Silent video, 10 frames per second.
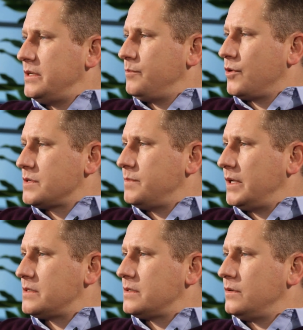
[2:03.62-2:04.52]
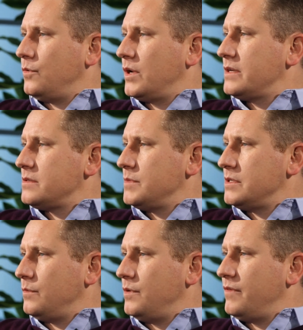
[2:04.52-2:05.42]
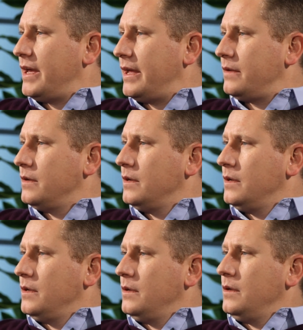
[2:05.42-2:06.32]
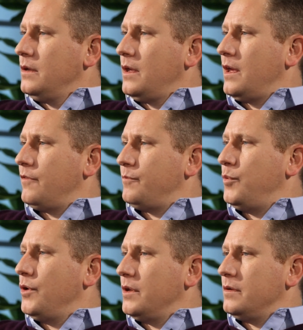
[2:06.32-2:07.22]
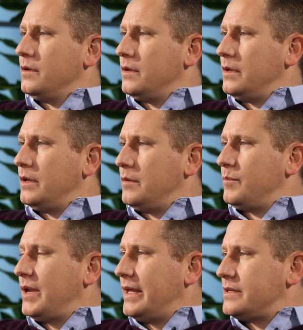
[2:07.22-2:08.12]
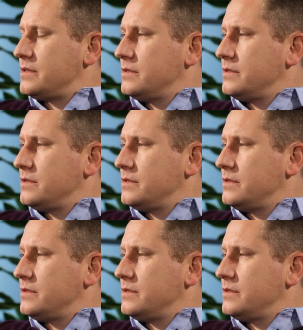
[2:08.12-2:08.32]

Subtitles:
prospects or customers that we've had have put in place